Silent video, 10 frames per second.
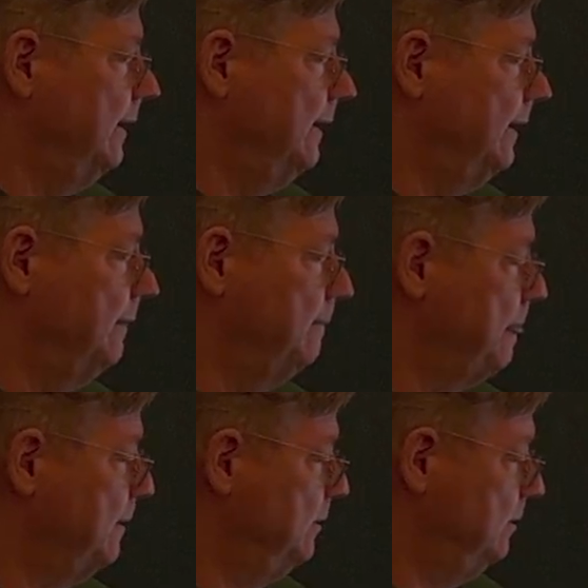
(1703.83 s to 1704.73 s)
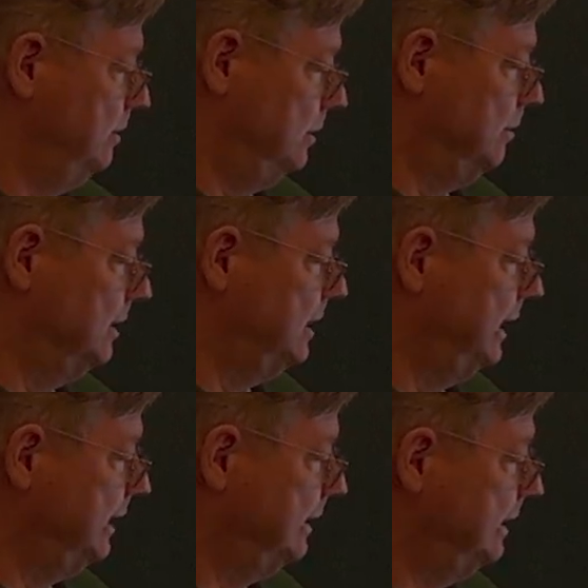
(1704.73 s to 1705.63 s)
uh, double
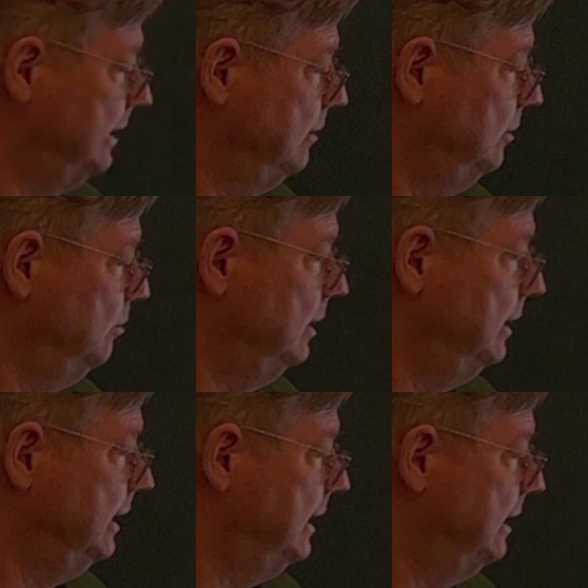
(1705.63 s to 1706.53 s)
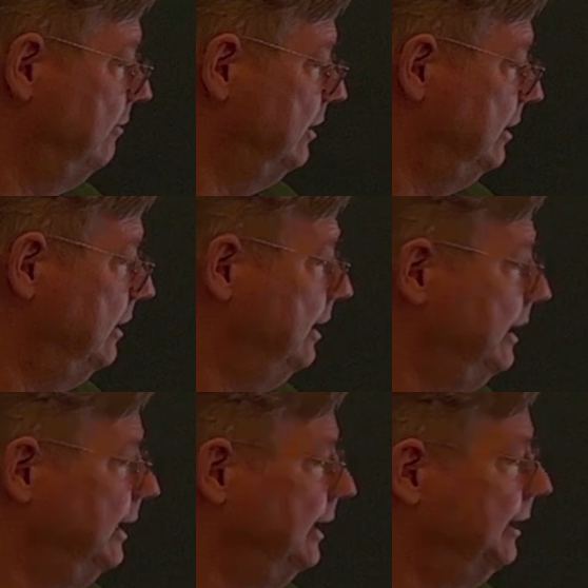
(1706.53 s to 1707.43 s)
click it, and then we'll have
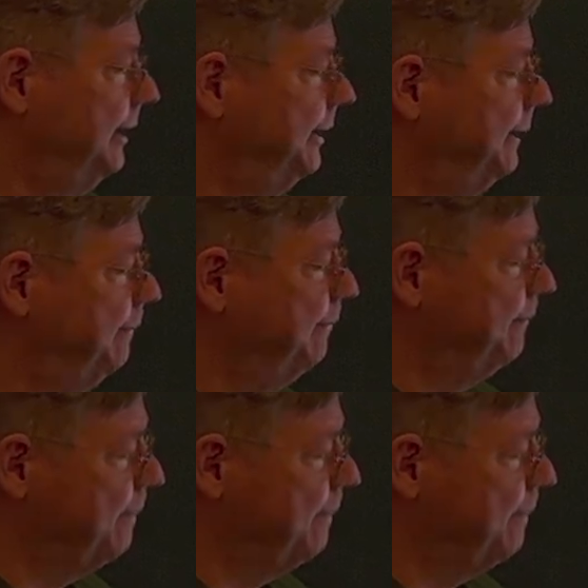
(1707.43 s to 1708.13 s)
um,